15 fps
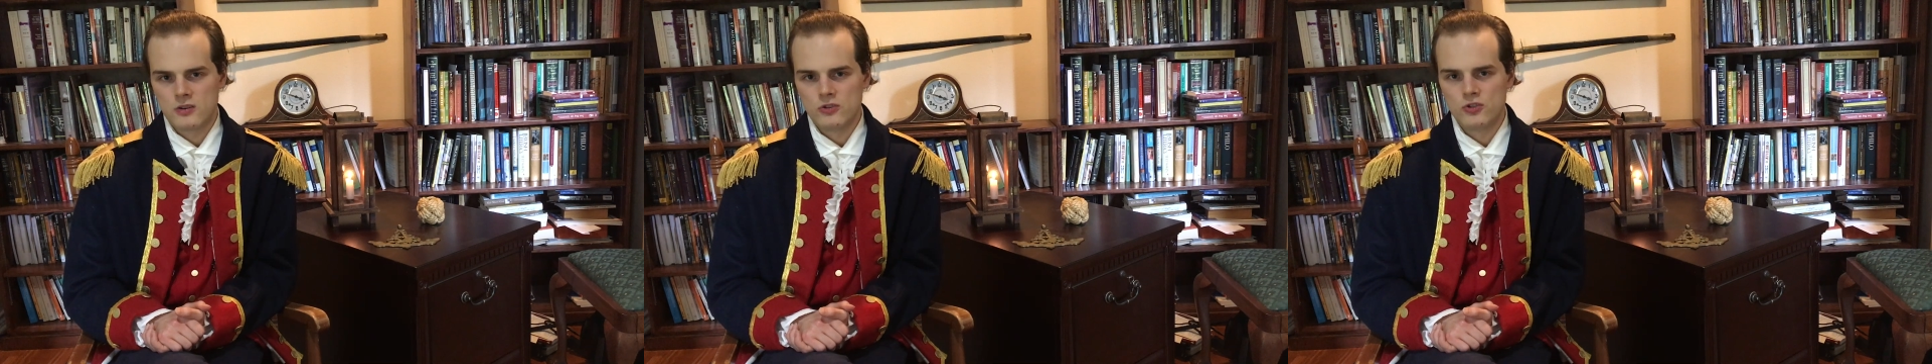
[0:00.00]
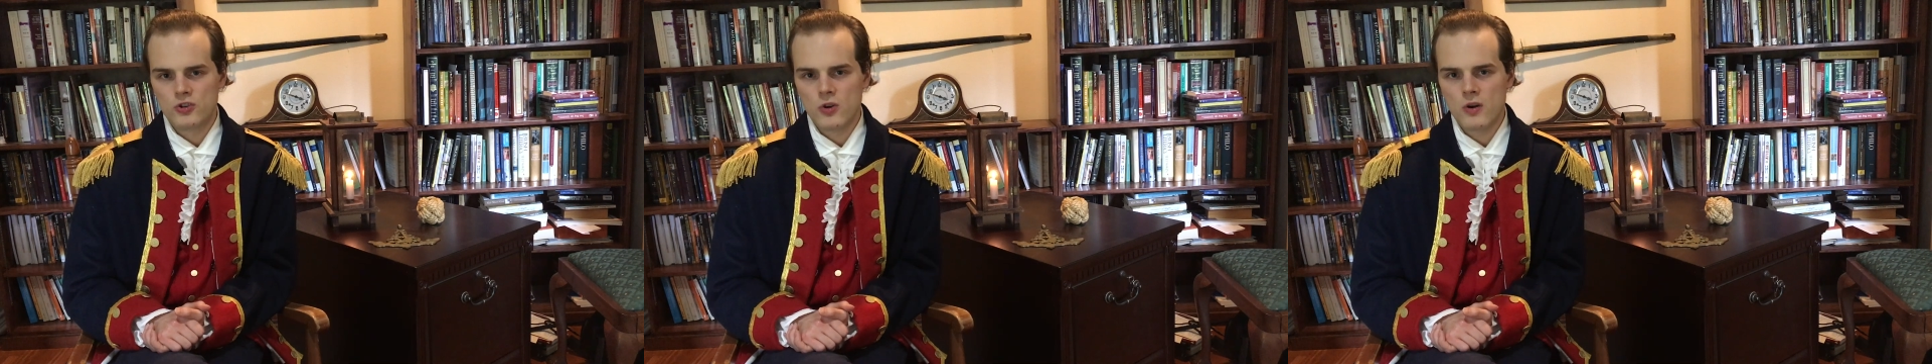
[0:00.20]

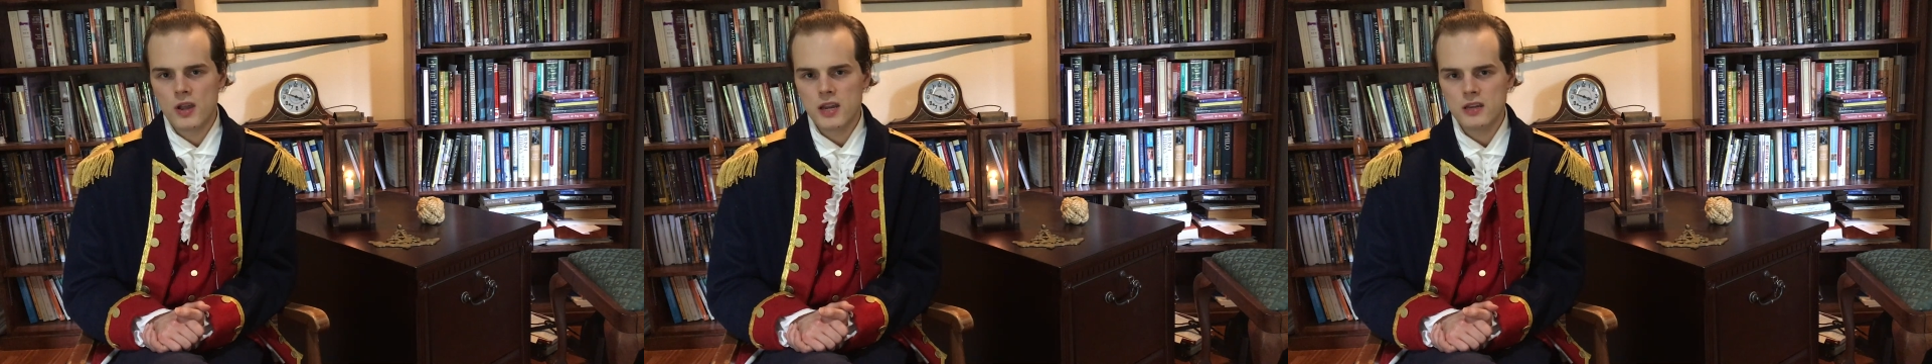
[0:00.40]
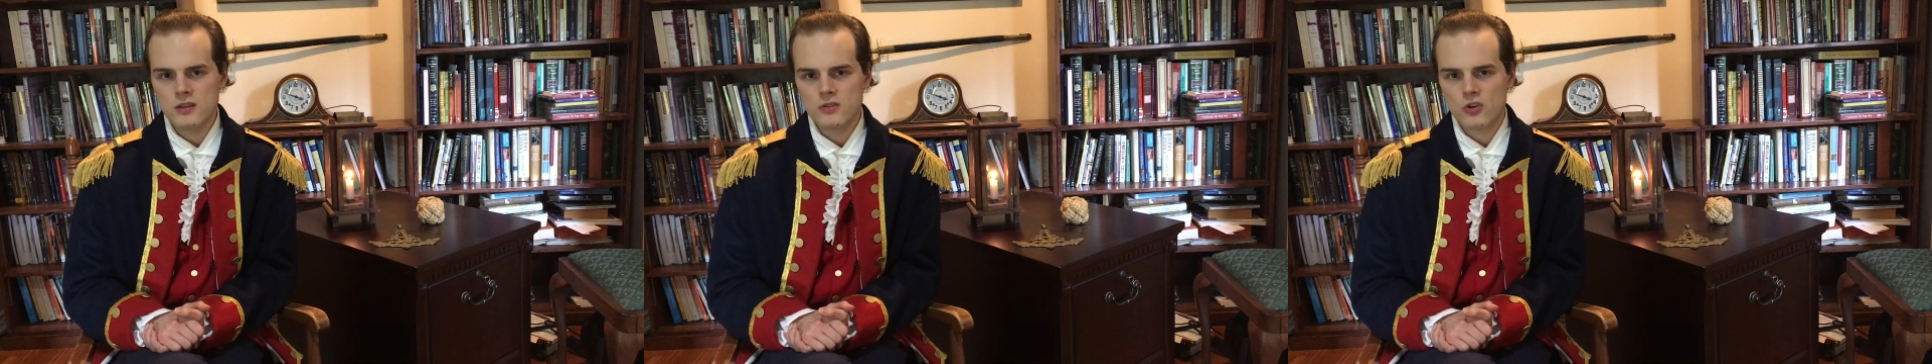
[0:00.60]

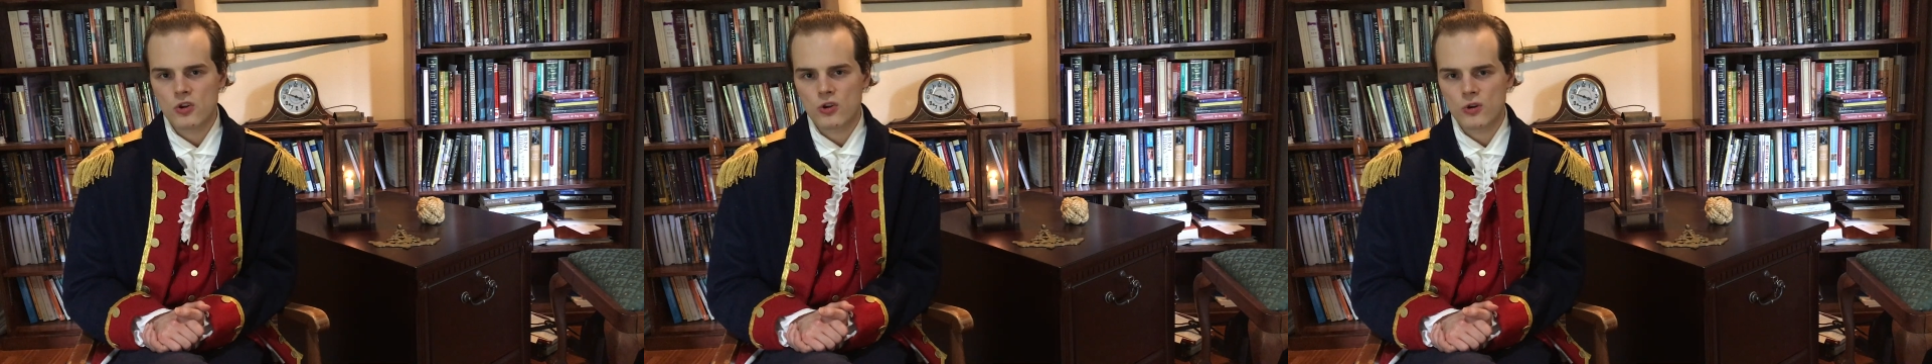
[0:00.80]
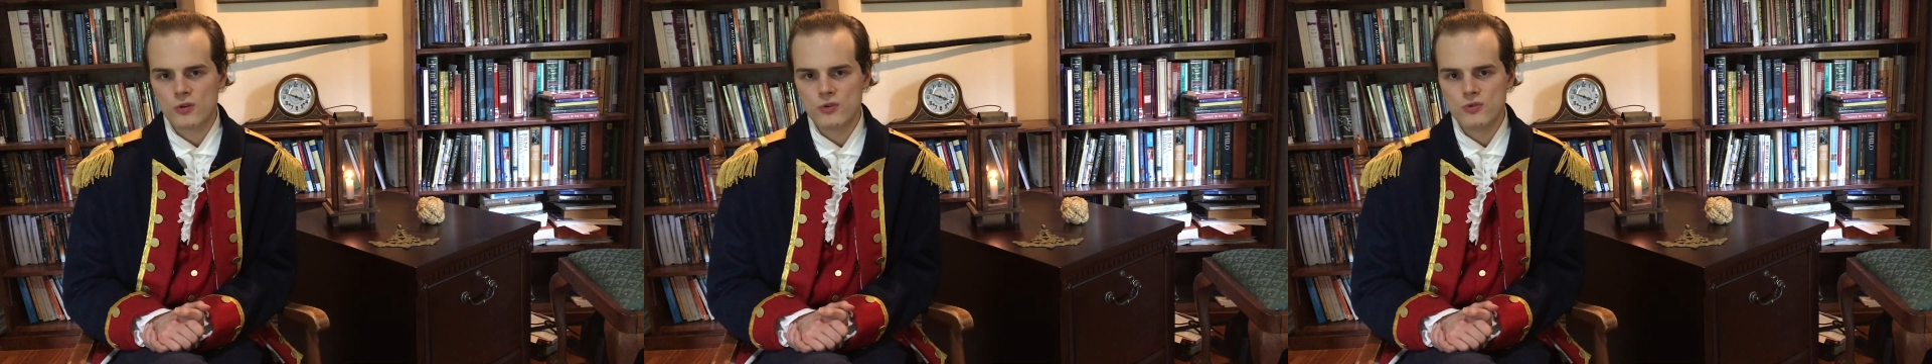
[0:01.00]
Join the
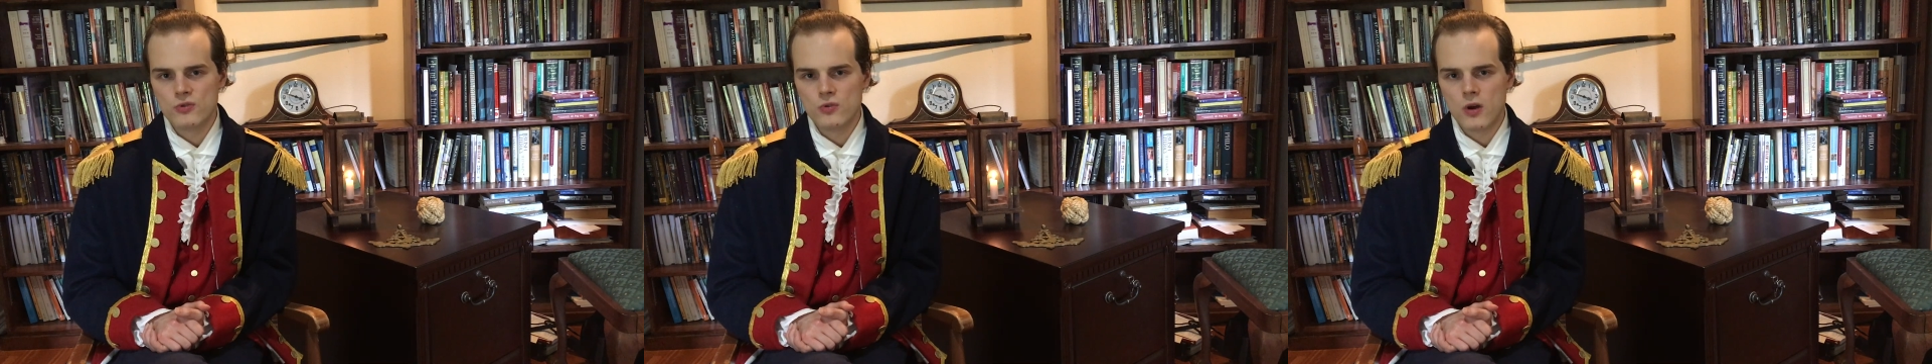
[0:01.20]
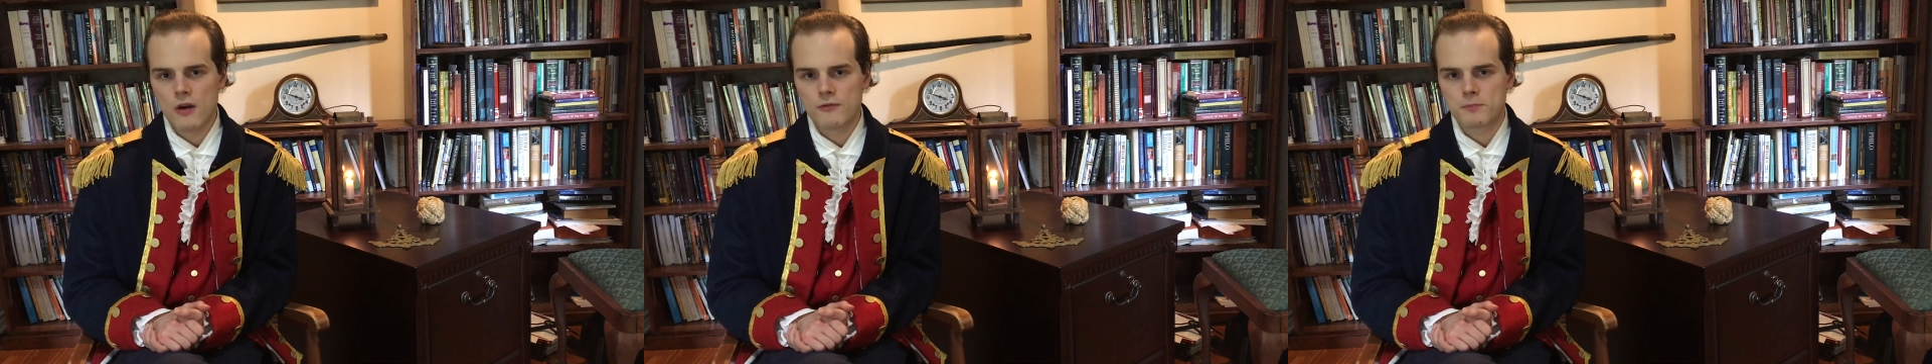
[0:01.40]

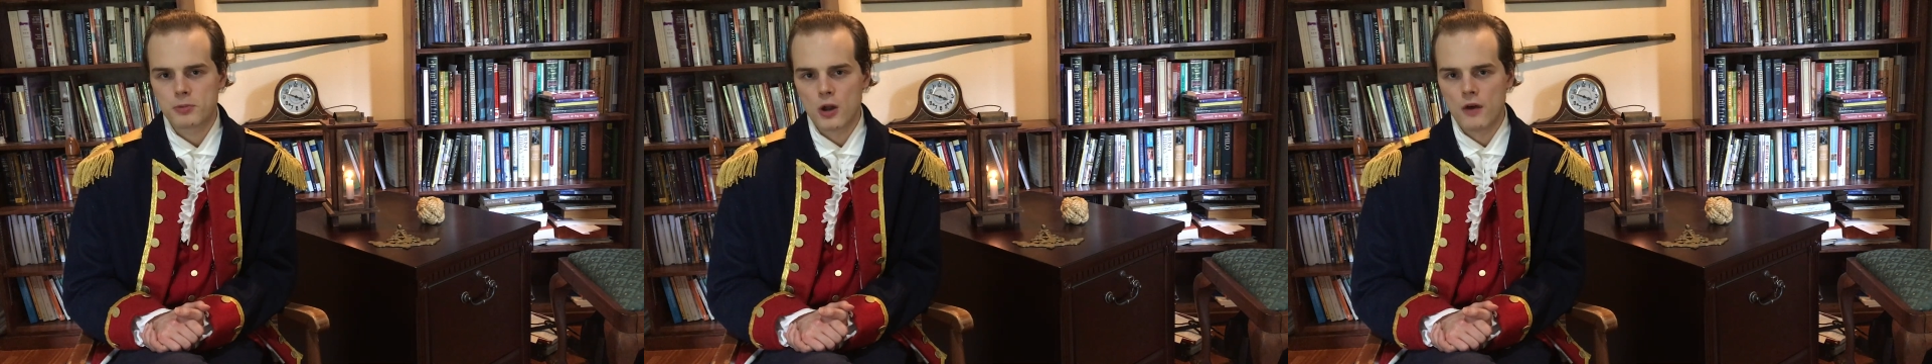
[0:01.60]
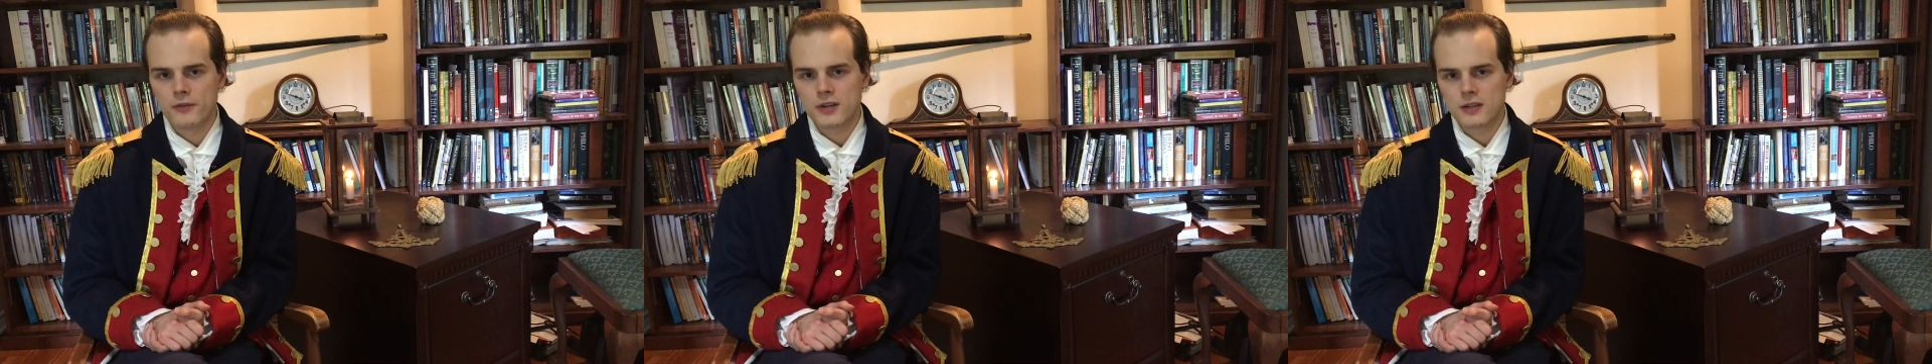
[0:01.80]
crew of
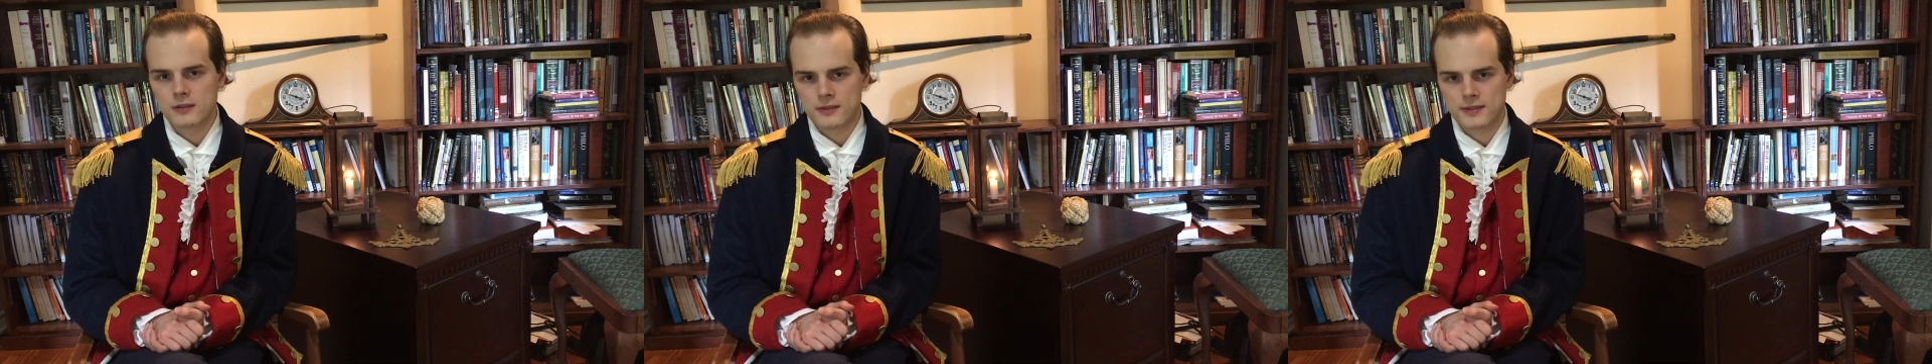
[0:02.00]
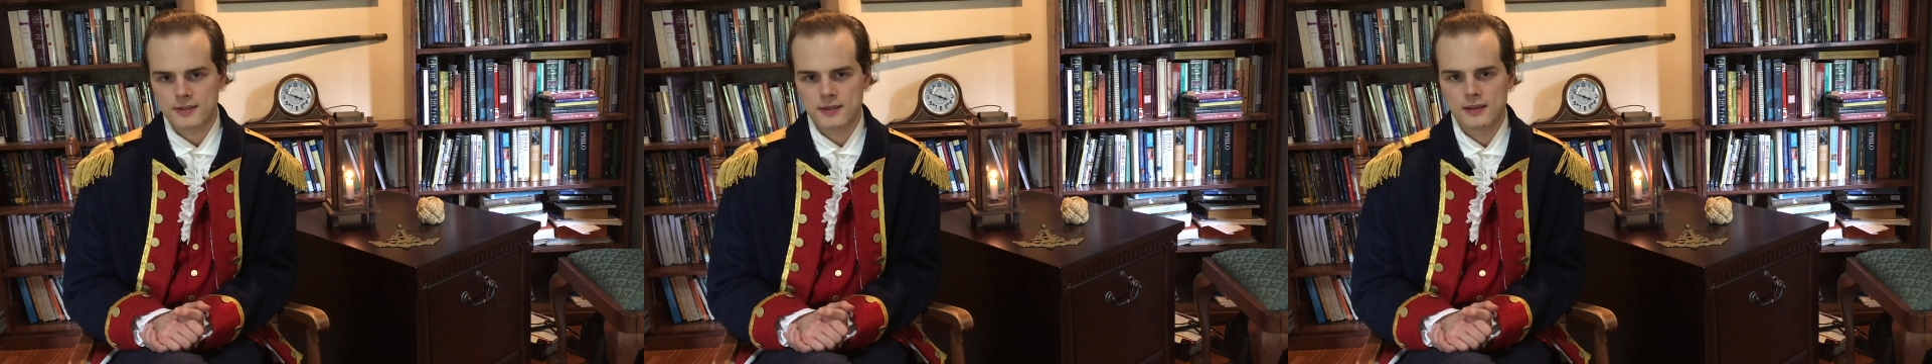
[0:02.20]

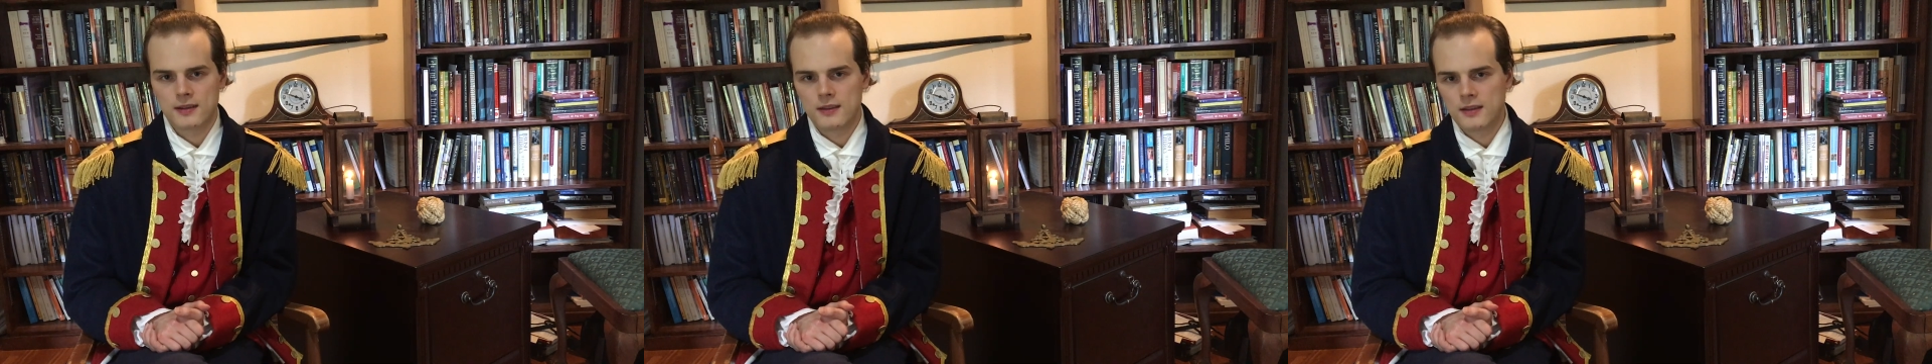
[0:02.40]
Providence.